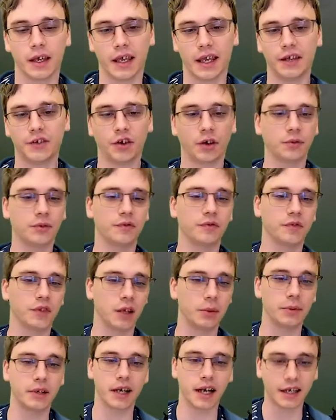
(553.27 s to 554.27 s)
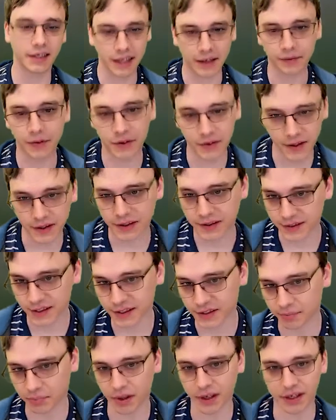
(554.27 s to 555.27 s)
In terms of limited, I definitely think this
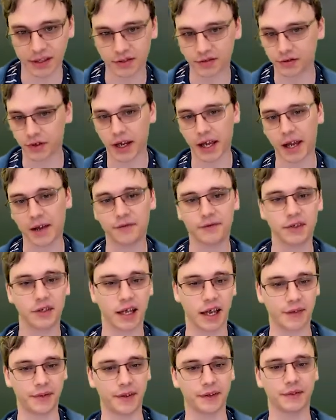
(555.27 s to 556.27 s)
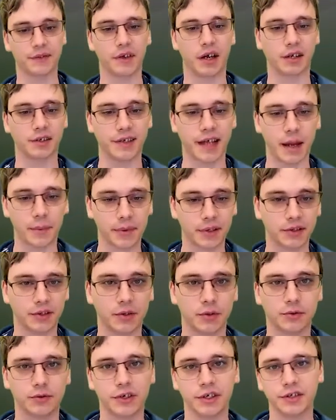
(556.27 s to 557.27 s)
sees play in draft. I think untapping
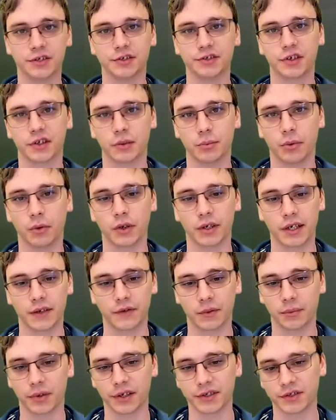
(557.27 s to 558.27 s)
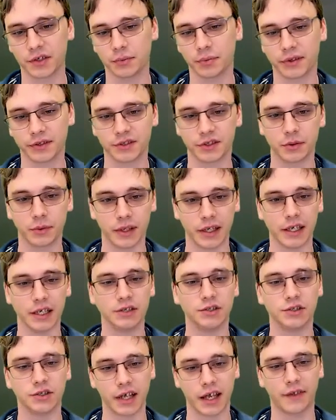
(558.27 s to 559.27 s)
2 creatures on the board, giving them +2/+2
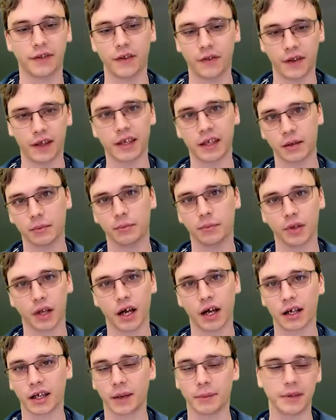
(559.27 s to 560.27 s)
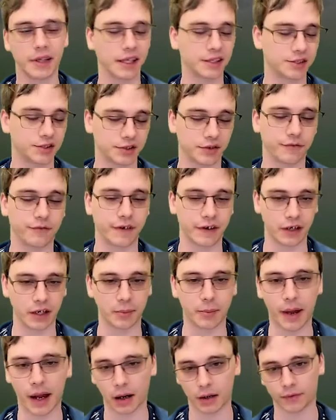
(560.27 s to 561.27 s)
each, and then they can block. I mean, that's just a very
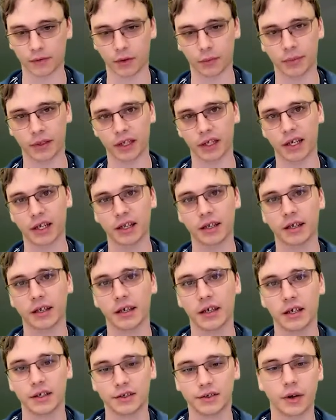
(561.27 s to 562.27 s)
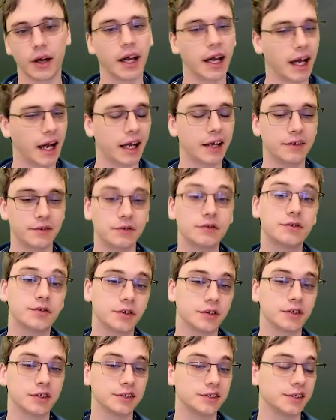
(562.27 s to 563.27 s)
powerful ability. So I
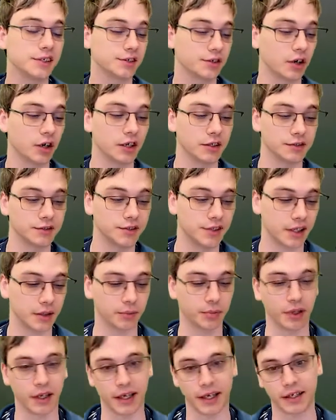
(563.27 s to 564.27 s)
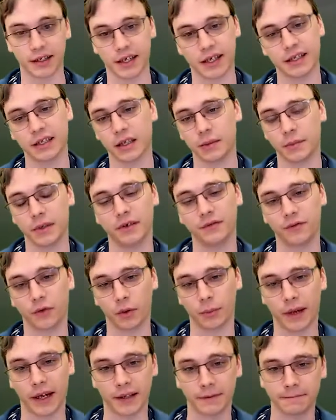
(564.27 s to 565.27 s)
certainly see this card seeing play in limited
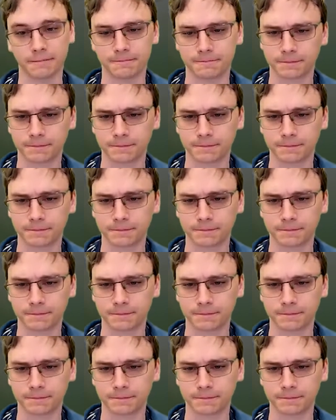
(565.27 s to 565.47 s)
format.